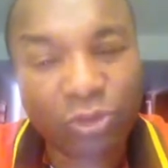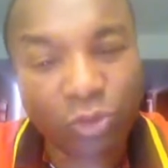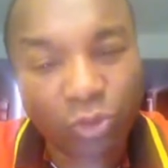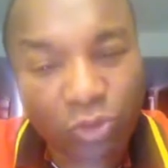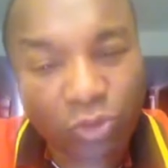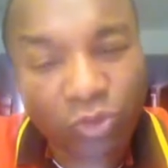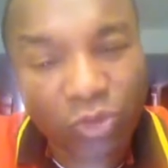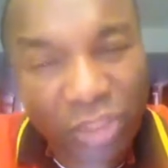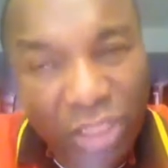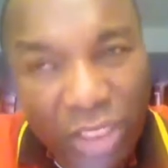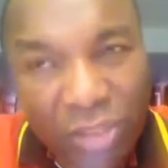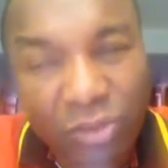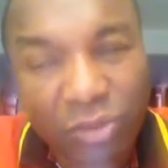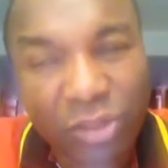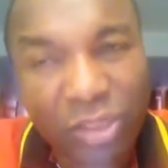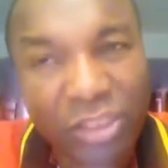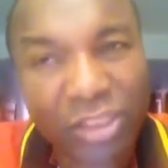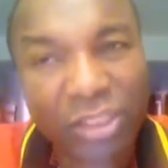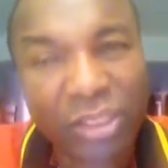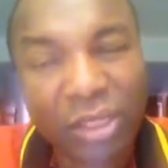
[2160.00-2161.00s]
You should speak to
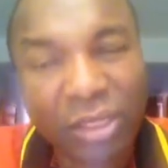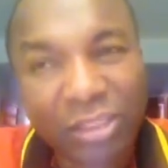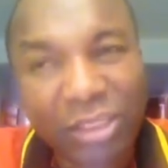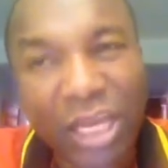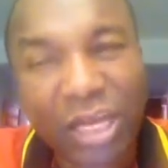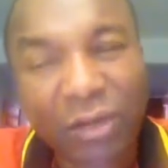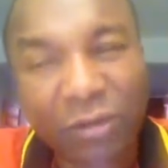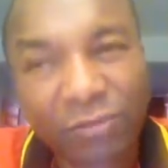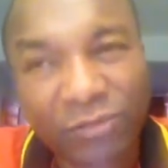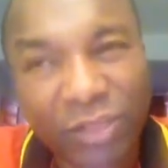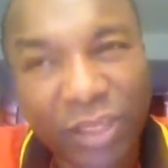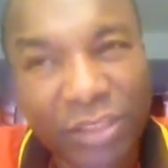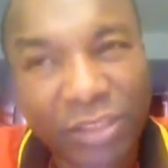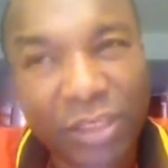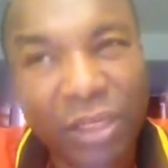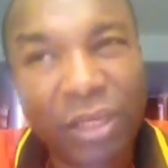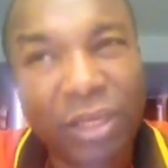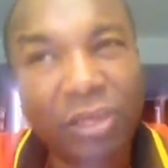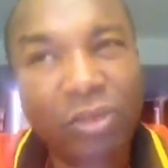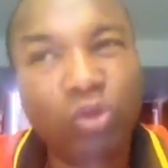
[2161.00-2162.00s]
this
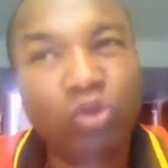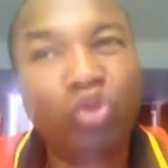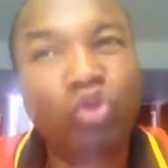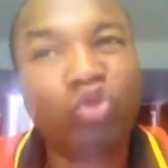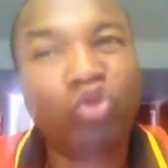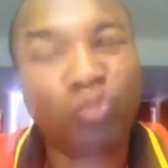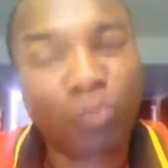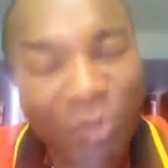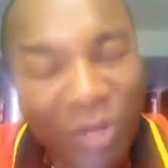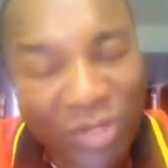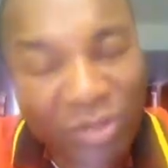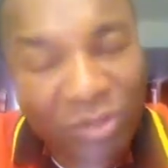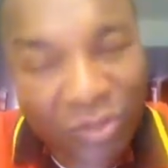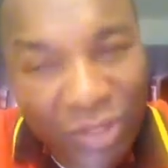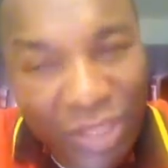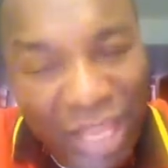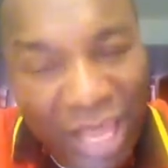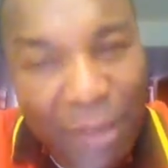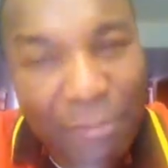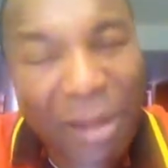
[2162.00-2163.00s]
circumstance. You should speak to
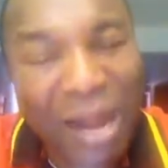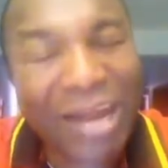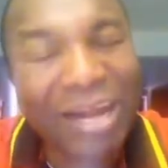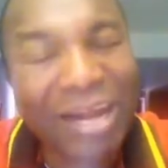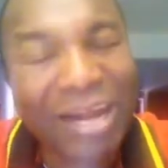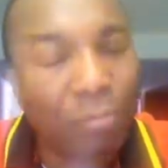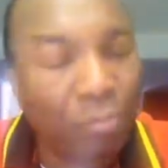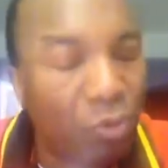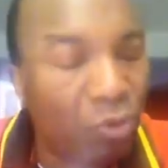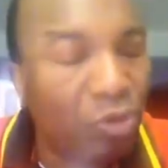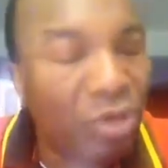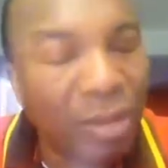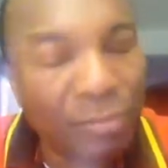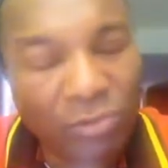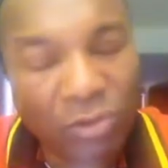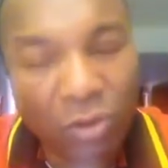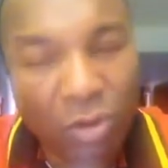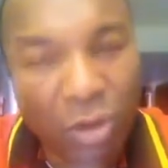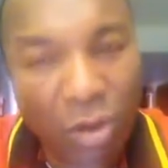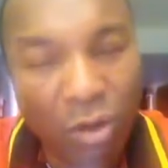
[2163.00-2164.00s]
them and rebuke
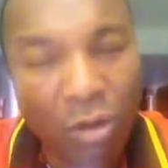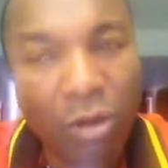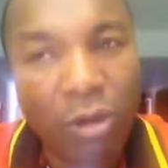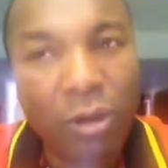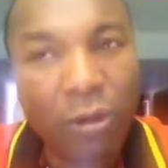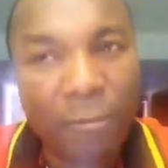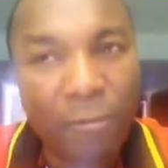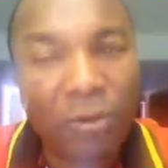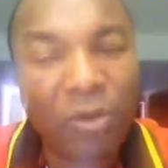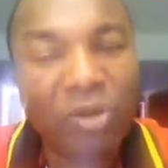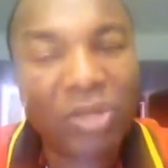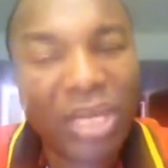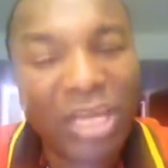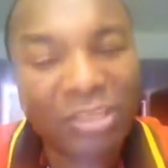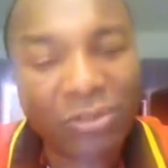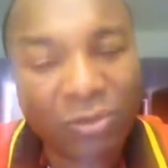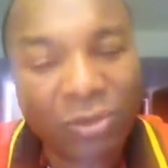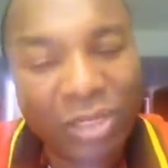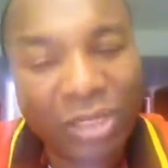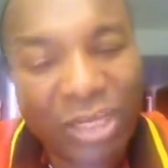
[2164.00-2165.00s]
them to go, because he
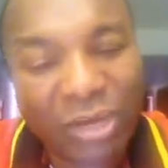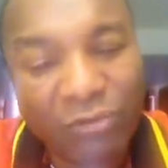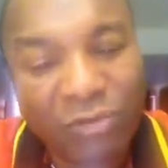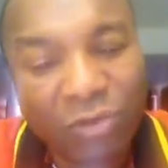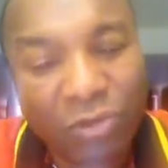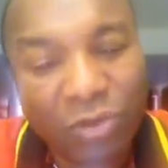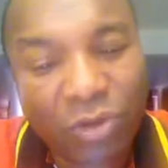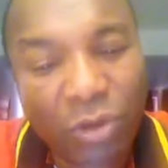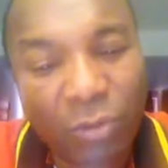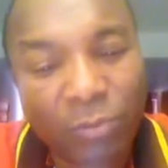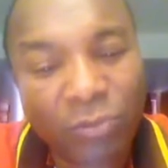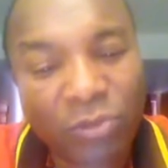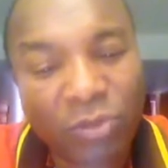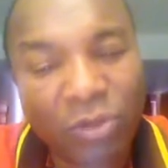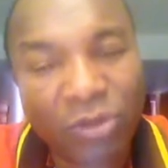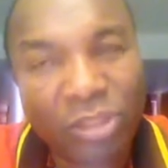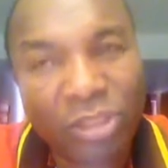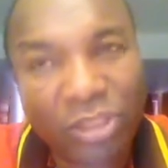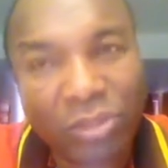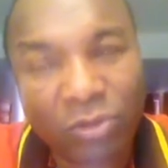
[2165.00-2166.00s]
has already given you
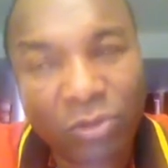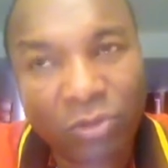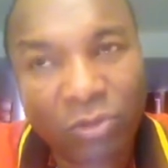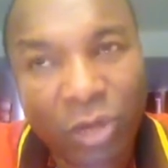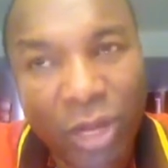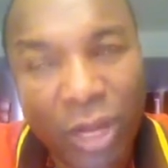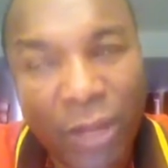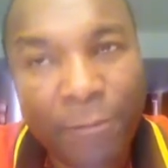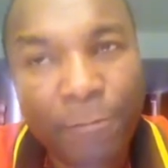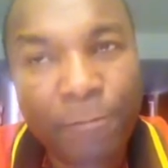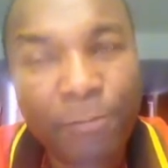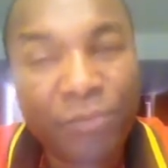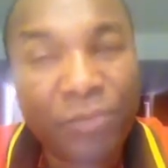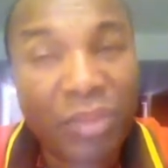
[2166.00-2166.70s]
authority to do that.